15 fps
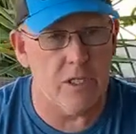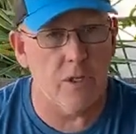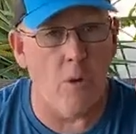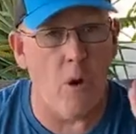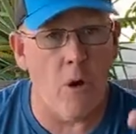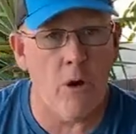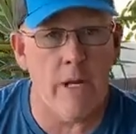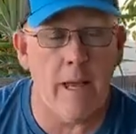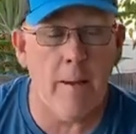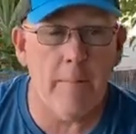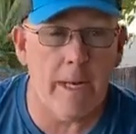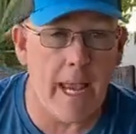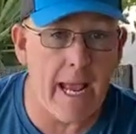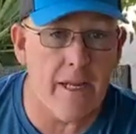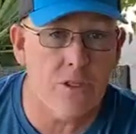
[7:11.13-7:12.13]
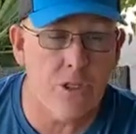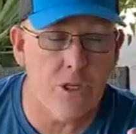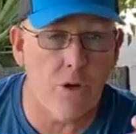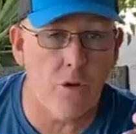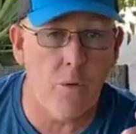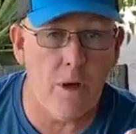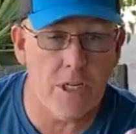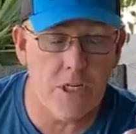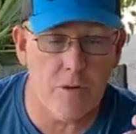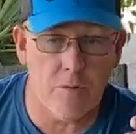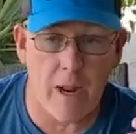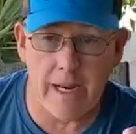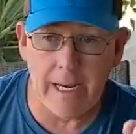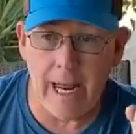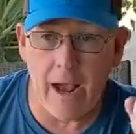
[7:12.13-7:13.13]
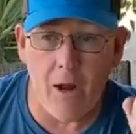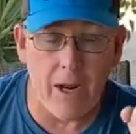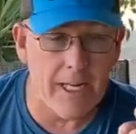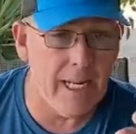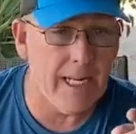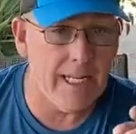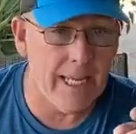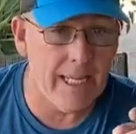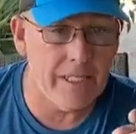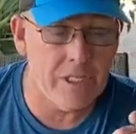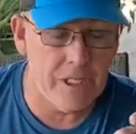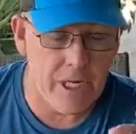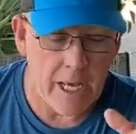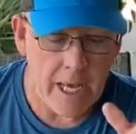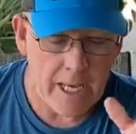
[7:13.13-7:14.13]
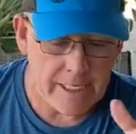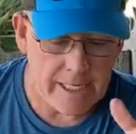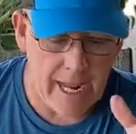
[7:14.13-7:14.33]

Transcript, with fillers: So Artie, I'm going to answer your question right now. I didn't get to